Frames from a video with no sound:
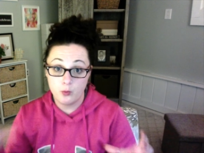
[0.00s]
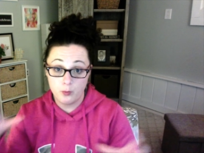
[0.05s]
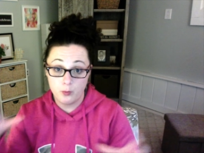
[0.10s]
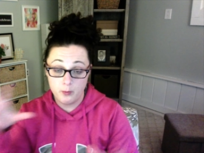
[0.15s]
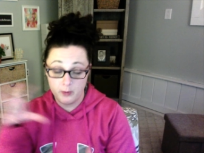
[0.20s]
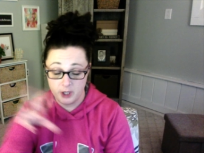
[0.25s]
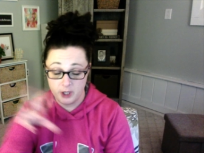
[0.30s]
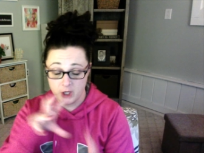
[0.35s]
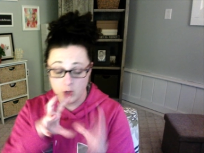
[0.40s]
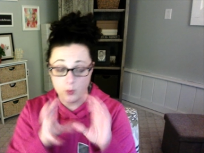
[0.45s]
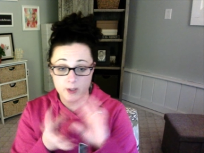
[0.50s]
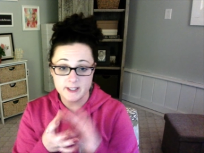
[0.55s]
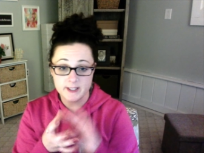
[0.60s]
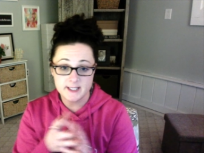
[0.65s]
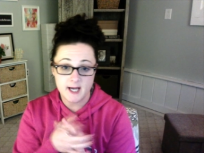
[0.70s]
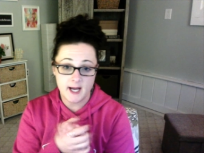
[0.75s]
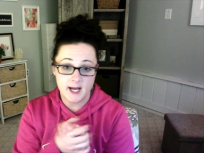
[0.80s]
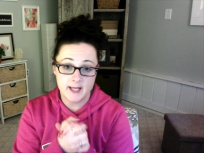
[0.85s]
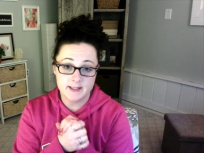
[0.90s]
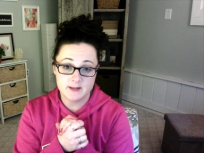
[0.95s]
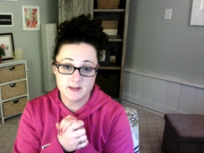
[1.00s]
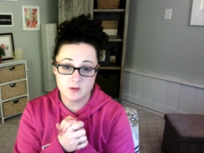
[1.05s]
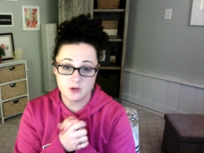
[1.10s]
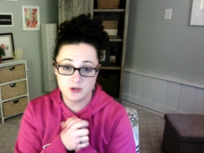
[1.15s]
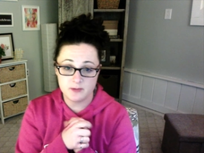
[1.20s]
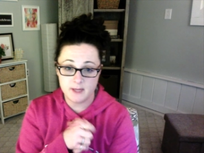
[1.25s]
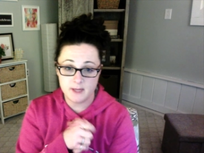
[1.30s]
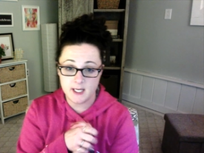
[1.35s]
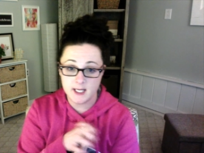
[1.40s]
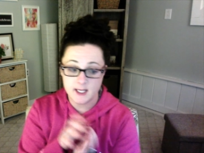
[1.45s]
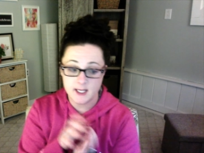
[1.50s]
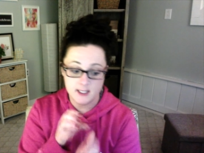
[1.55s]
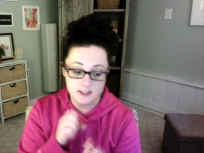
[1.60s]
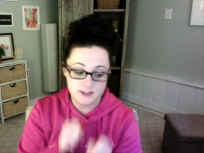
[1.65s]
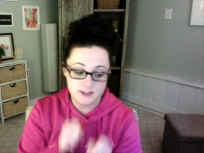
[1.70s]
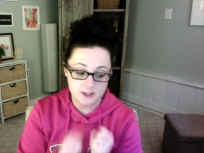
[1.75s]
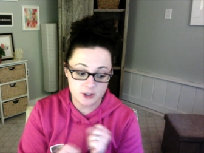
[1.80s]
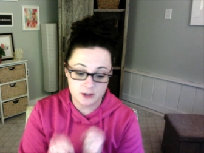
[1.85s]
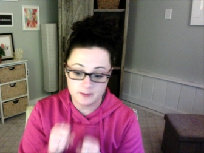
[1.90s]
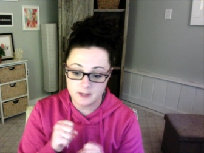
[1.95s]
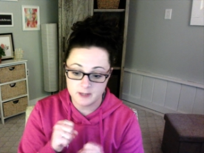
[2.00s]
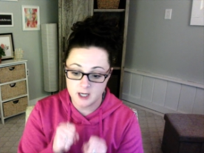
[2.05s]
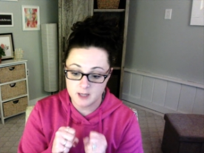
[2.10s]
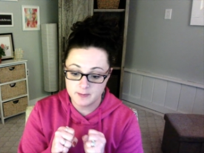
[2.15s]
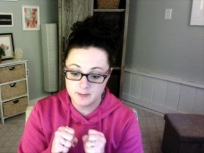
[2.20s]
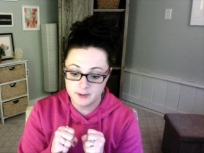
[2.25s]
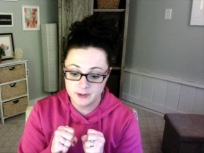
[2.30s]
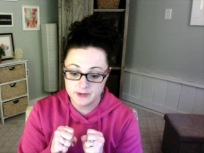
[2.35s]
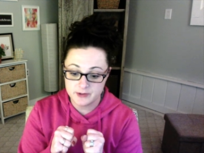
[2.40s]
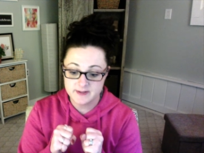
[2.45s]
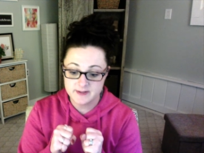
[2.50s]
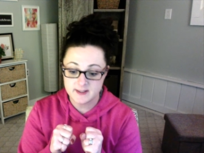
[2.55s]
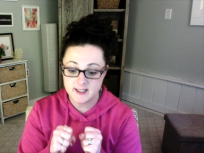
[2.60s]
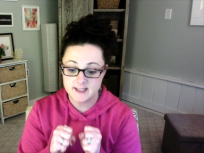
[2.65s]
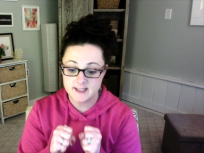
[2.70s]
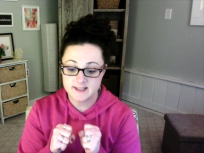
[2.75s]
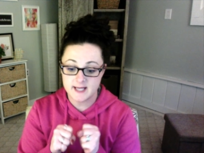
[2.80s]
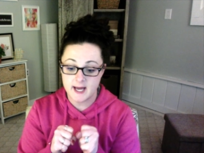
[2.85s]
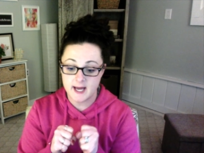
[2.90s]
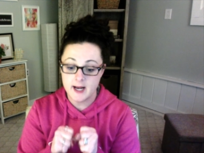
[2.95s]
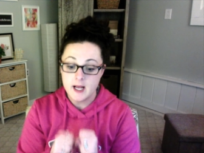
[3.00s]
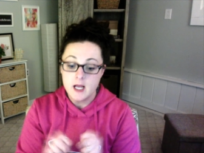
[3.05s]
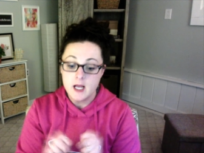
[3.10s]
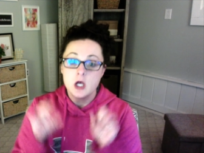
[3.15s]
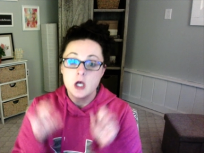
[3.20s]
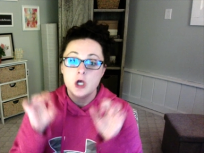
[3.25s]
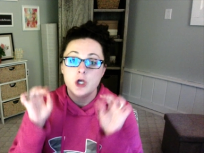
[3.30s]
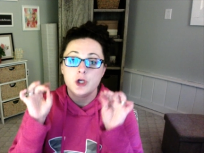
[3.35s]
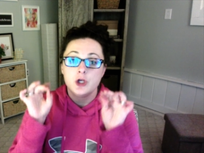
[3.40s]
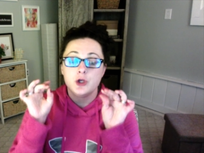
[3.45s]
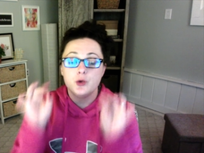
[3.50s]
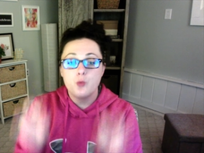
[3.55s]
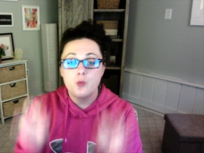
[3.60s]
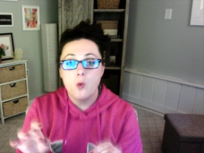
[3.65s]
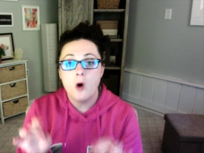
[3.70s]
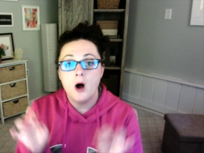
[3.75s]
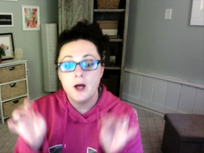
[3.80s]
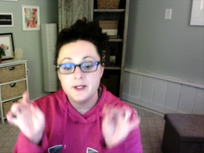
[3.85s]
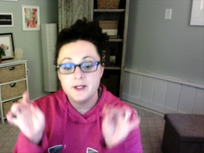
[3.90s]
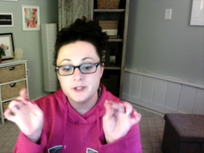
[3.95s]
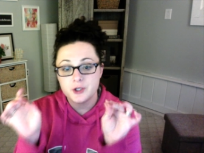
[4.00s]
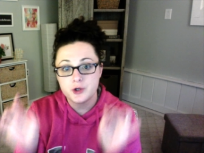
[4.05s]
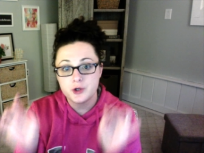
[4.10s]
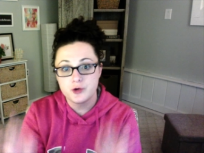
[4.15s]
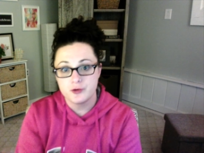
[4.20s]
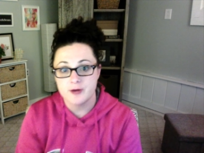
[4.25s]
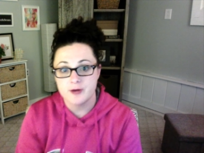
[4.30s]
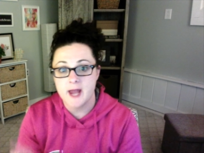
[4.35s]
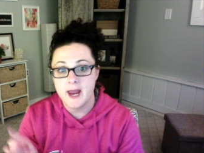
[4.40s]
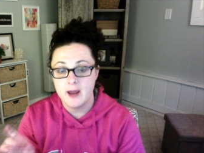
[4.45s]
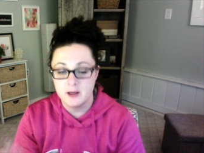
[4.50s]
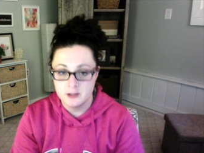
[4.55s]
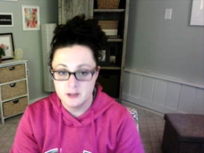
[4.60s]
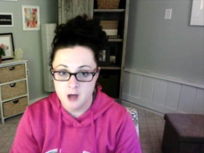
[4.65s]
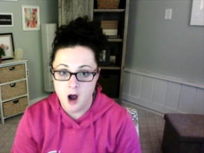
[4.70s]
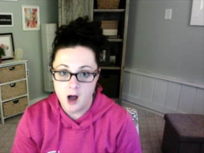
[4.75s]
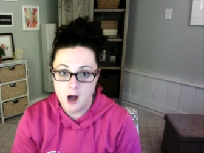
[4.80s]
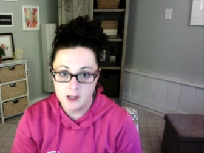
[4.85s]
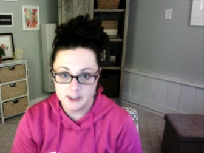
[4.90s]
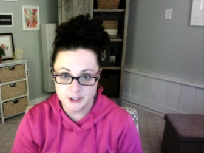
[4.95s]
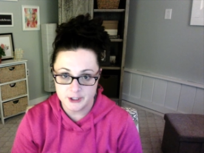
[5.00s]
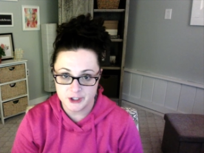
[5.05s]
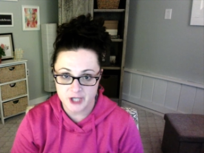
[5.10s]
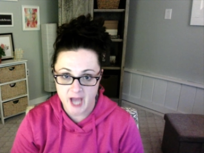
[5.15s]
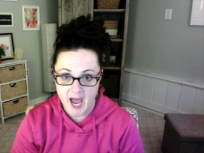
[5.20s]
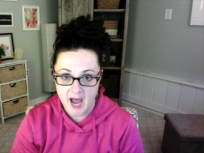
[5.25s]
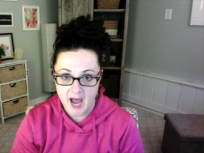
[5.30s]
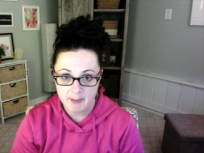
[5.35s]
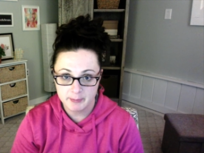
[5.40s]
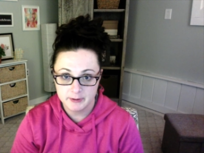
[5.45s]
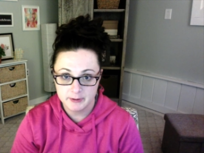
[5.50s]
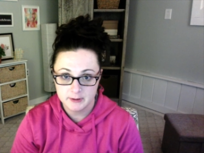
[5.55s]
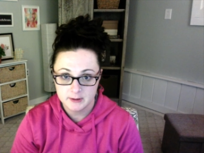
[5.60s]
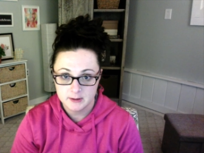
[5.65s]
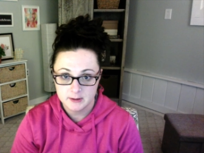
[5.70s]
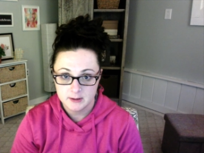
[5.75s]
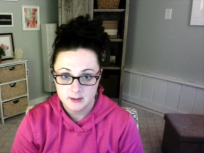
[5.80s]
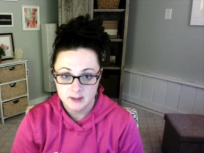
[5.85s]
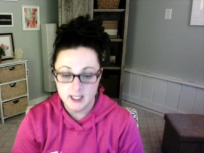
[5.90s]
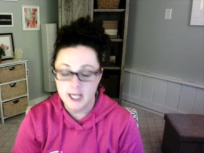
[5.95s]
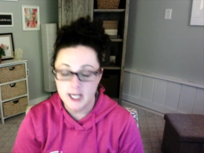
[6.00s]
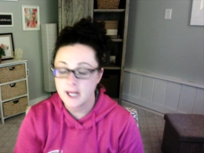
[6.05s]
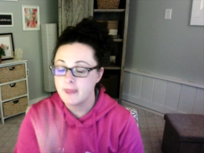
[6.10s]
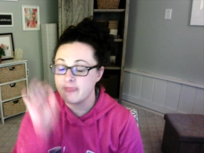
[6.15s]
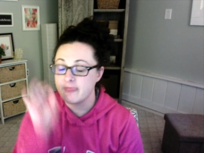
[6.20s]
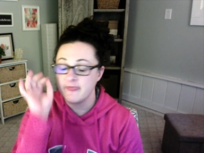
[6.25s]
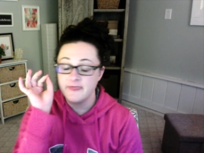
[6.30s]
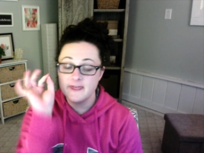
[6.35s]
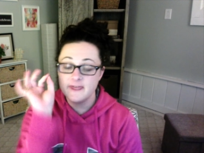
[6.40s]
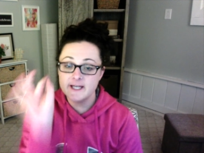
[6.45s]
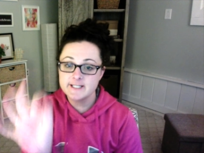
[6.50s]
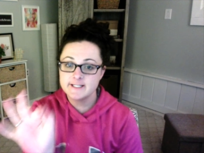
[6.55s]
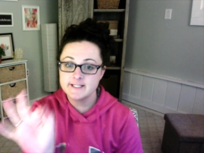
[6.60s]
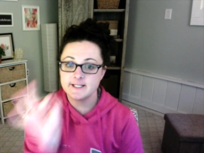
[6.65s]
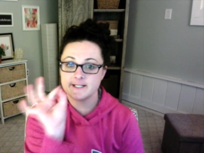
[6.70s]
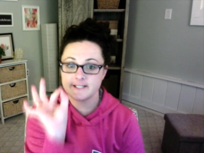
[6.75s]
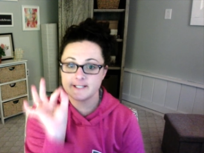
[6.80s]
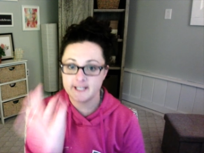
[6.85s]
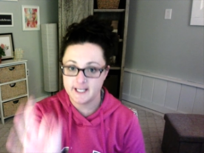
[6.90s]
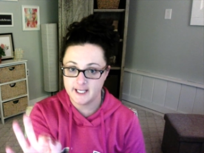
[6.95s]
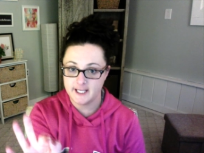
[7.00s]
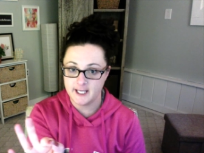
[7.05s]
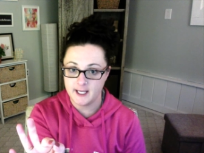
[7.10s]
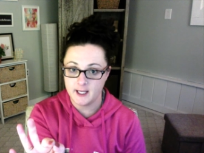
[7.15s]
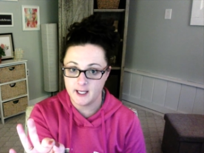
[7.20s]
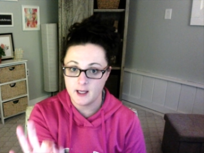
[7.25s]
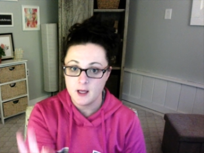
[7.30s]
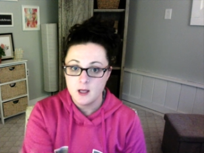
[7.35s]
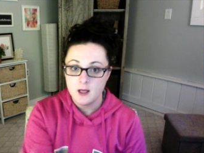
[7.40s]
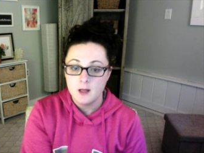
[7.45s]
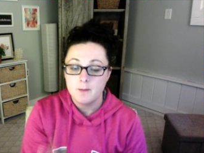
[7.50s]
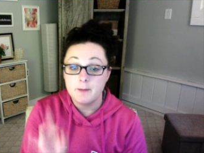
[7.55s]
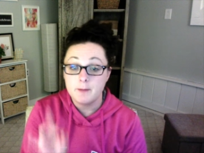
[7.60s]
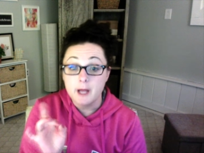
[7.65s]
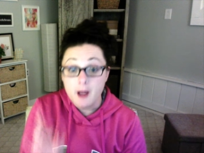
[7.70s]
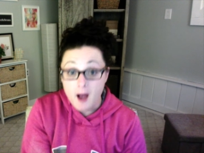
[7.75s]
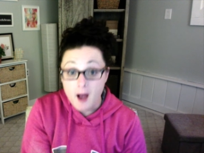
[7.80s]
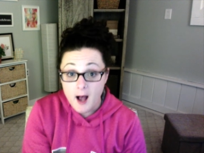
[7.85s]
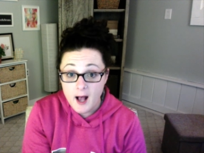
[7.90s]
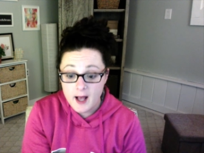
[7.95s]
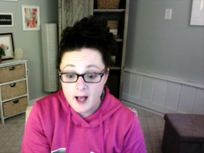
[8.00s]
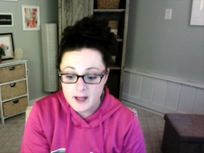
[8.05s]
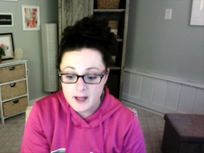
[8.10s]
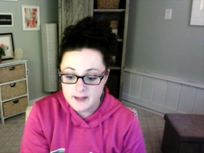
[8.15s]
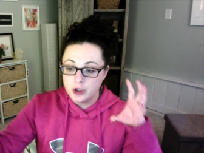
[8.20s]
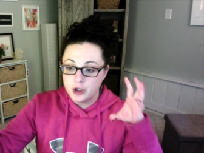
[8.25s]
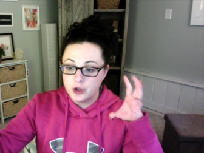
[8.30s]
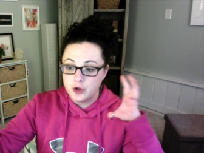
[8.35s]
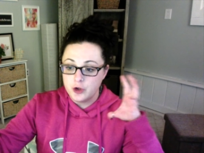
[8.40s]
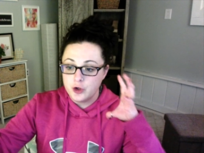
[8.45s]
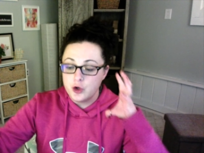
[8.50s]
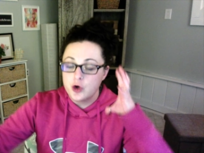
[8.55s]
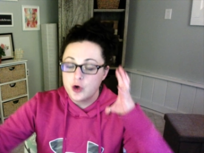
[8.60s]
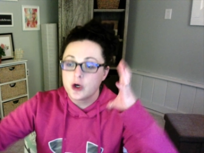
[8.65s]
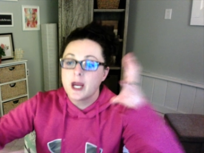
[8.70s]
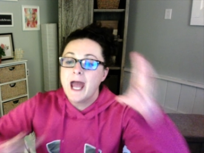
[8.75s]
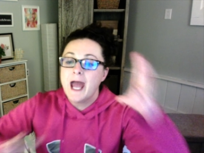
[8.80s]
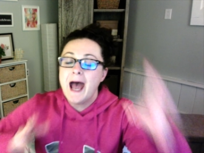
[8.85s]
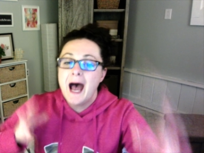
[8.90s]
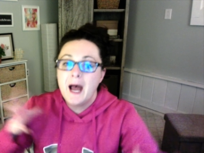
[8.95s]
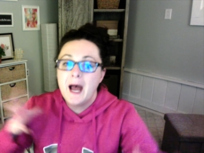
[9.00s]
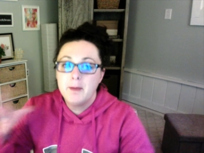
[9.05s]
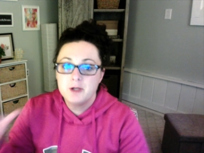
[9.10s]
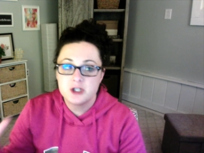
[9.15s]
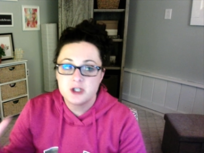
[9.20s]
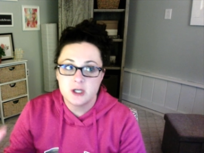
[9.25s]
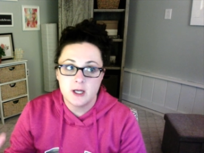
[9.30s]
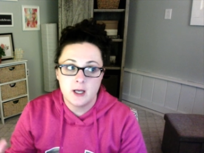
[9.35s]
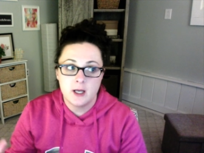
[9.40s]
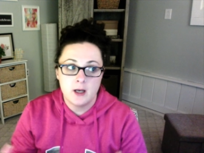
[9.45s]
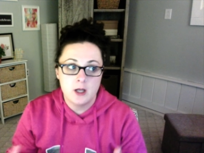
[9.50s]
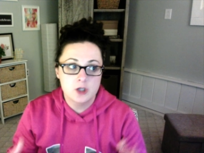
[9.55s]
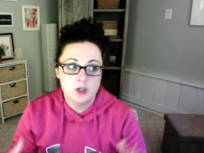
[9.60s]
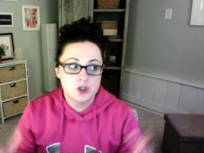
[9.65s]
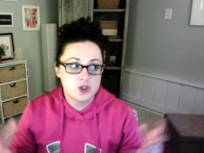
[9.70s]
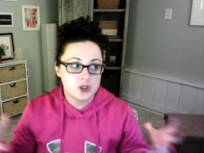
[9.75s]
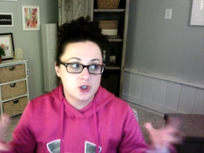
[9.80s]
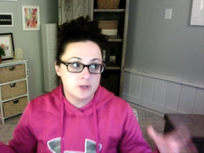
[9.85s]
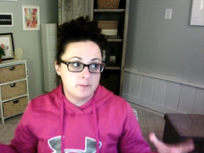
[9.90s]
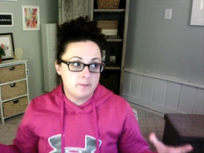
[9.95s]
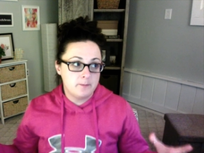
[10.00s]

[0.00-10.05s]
when tying social media into your blog posts, is that you want to create a knowledge gap. Like, this is key, because your caption should,